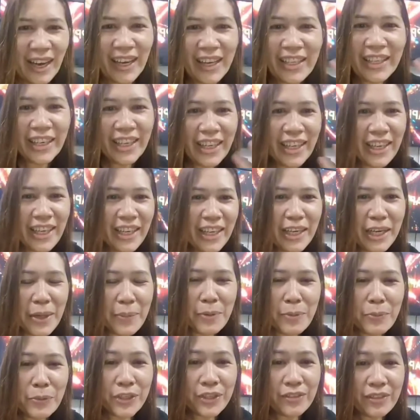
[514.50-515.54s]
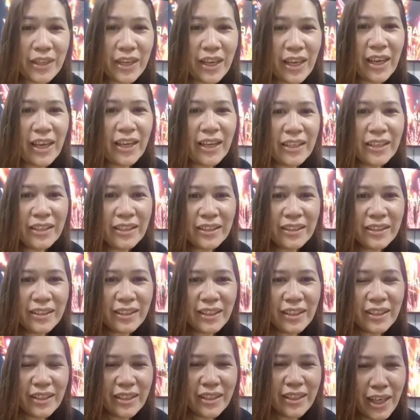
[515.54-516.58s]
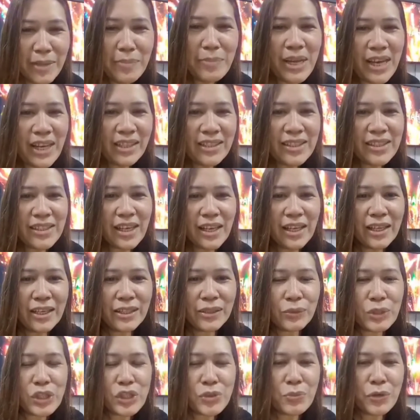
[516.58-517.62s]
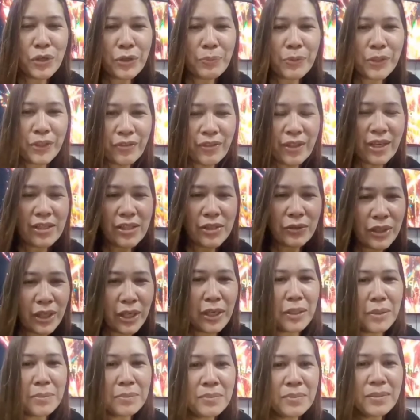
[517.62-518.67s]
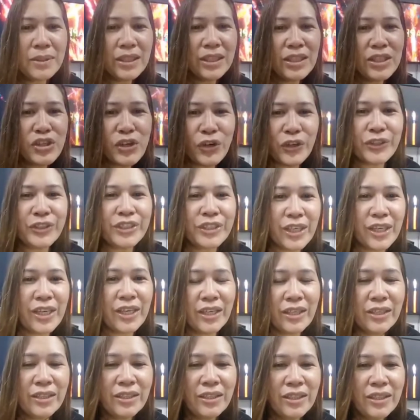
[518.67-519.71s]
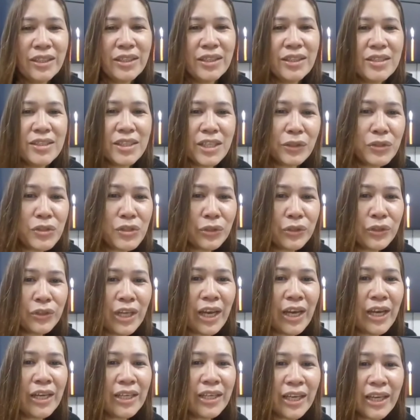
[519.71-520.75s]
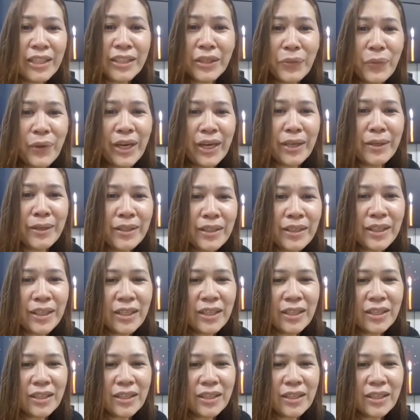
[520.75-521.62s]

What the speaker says: Hi, Gi. Happy birthday. God bless and wish you more birthdays to come. Enjoy your day. See you soon. Anyway.